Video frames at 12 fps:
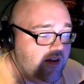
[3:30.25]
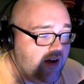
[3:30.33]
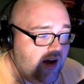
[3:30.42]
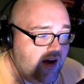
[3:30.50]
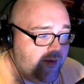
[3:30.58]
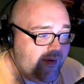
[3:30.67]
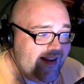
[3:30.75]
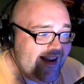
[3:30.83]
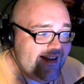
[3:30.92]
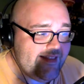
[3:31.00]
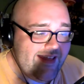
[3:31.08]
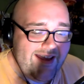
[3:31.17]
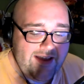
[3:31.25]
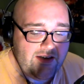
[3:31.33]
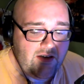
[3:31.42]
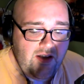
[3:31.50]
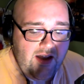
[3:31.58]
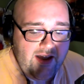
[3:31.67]
I like that
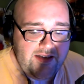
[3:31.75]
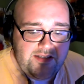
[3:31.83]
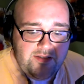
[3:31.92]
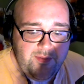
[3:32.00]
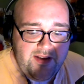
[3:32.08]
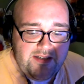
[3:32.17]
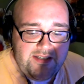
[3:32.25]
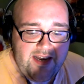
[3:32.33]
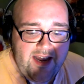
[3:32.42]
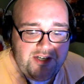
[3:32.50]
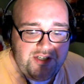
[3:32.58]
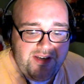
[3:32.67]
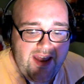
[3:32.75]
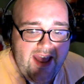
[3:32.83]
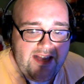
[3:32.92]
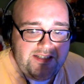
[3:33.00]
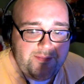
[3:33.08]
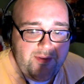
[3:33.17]
a lot because it actually
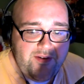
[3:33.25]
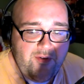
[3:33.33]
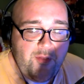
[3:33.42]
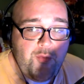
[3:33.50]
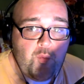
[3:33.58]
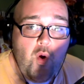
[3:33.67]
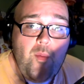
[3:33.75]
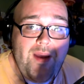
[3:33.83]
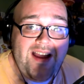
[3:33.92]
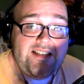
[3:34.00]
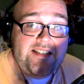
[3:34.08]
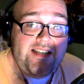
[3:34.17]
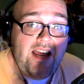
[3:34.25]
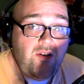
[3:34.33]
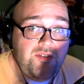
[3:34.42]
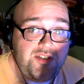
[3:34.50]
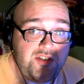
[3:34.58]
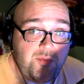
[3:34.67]
has a bit of a throwback
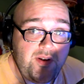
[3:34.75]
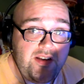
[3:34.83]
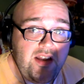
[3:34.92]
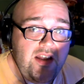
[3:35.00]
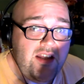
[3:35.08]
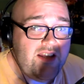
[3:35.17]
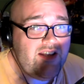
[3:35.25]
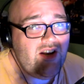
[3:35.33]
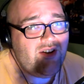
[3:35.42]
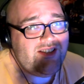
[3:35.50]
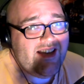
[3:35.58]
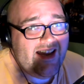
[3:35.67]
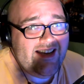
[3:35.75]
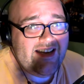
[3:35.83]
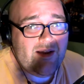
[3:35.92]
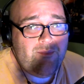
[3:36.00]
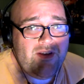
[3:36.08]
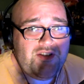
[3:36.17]
sound to it. It's kind of like
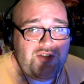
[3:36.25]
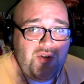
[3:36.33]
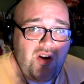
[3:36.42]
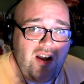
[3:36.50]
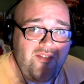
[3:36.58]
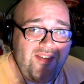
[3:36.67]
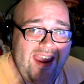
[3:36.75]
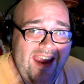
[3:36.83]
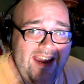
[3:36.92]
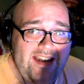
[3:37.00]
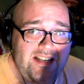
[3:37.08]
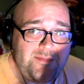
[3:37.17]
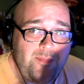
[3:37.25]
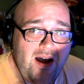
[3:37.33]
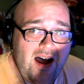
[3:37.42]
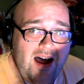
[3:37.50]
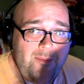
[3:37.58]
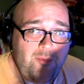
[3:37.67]
a mixture of 80s
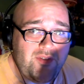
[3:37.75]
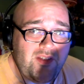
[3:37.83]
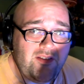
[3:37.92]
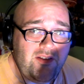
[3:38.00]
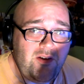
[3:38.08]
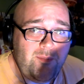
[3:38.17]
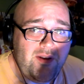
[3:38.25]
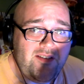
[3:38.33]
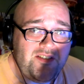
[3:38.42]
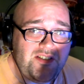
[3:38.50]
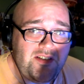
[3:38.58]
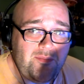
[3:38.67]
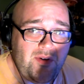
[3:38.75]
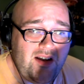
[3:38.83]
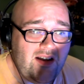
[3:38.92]
pop with a little bit of some